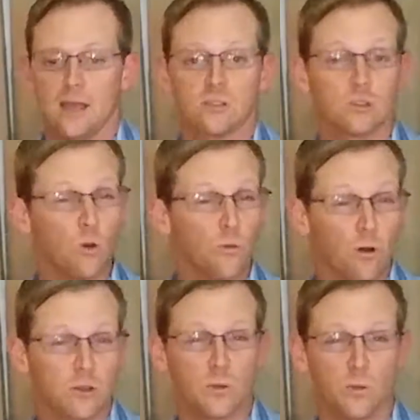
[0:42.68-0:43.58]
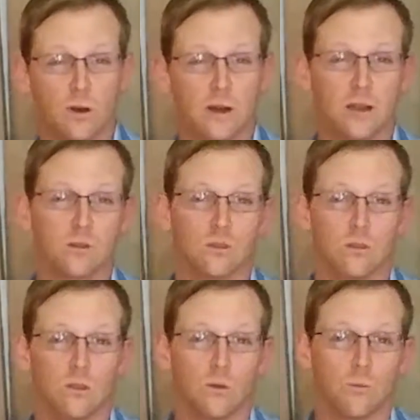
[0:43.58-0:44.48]
And so far it's been working out
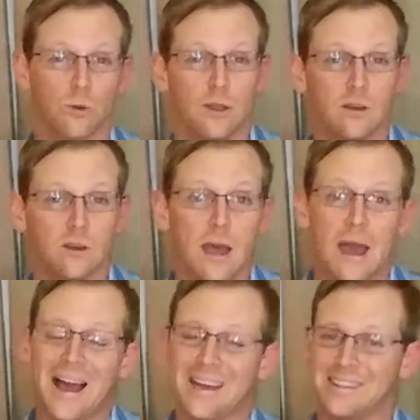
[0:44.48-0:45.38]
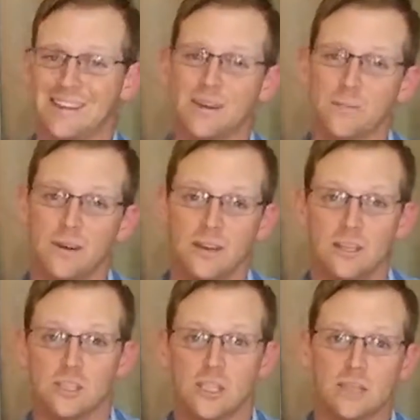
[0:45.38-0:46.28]
pretty good. I think I'm going to
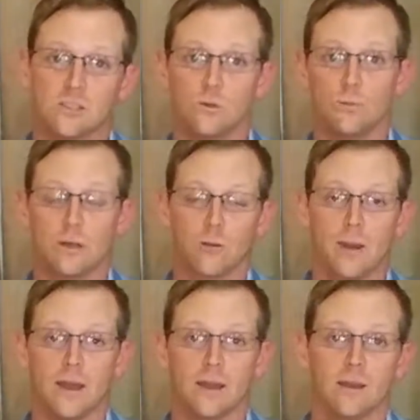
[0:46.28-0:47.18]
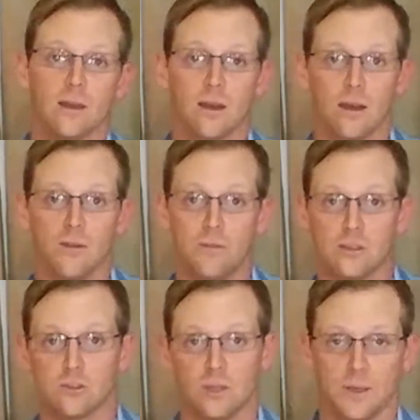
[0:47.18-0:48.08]
need to change to a bigger bag
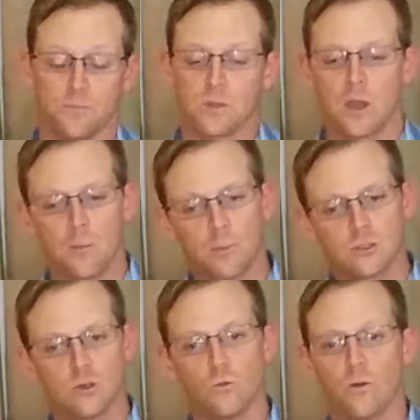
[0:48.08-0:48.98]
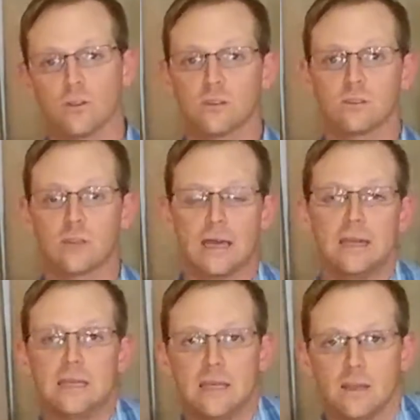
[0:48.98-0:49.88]
eventually. But so far this is
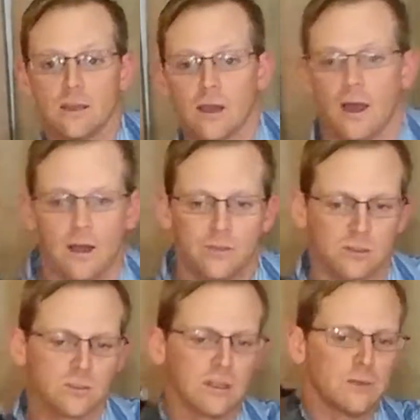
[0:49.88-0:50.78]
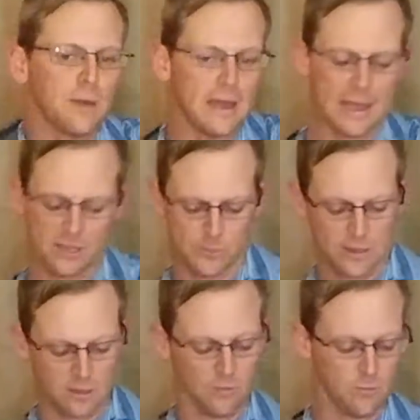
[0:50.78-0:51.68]
kind of neat. The sling bag
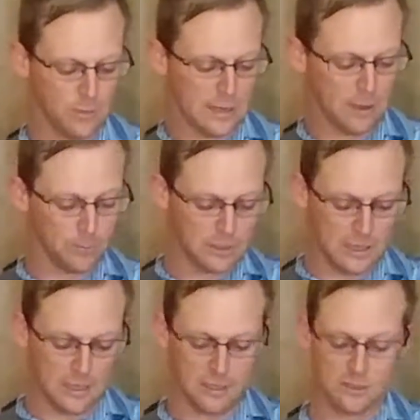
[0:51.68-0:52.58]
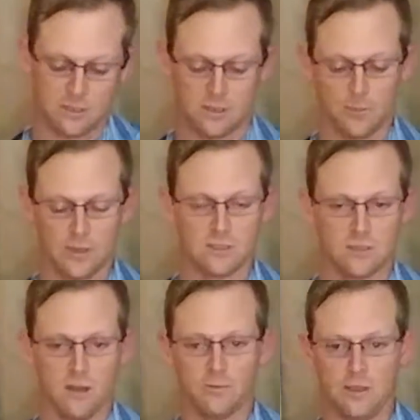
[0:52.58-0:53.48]
aspect of it, being able to get into some of the
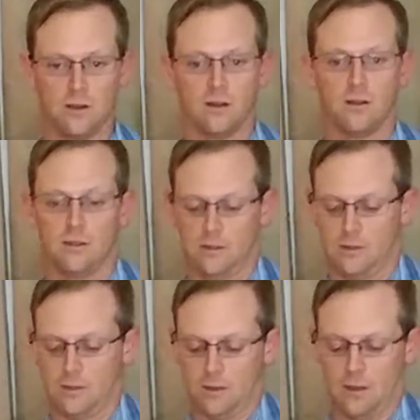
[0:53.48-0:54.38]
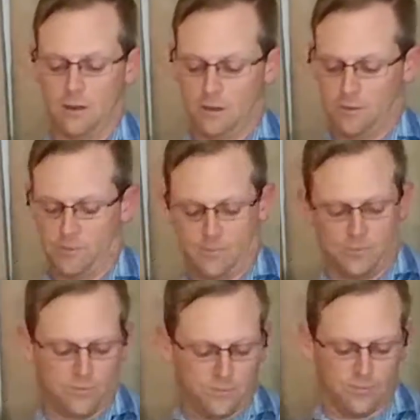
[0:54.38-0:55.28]
stuff here,
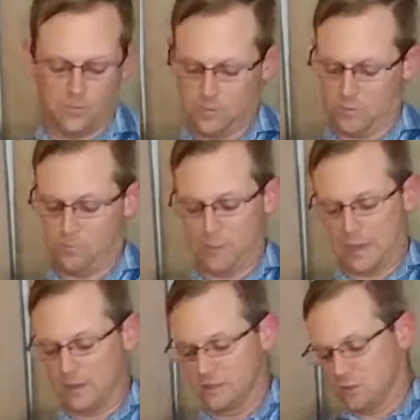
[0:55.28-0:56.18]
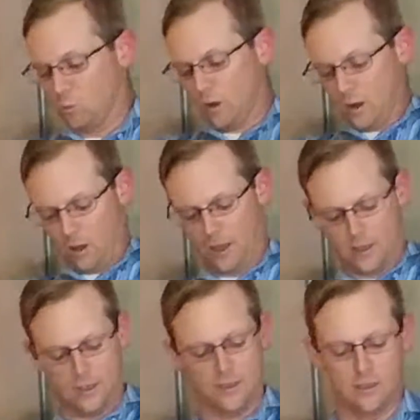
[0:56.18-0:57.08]
Band-Aids and whatnot,